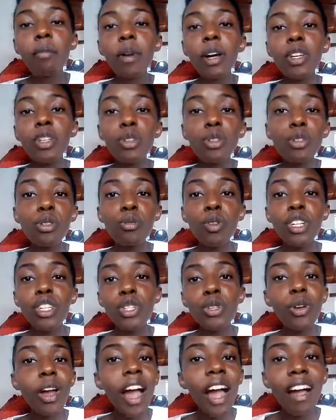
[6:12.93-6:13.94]
use what
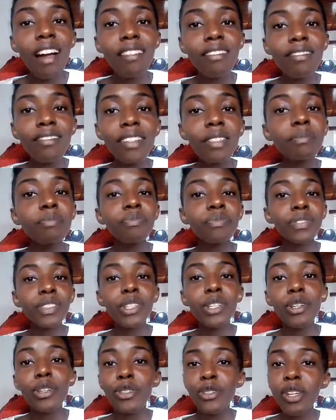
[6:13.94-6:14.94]
you have,
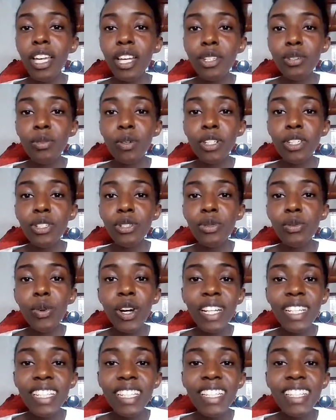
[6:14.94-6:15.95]
to get what you
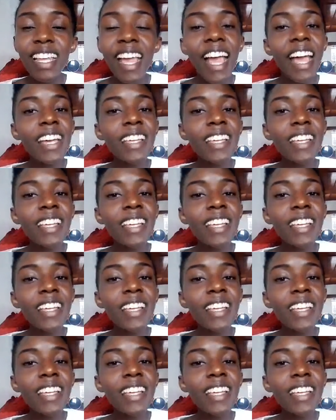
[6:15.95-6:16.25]
want.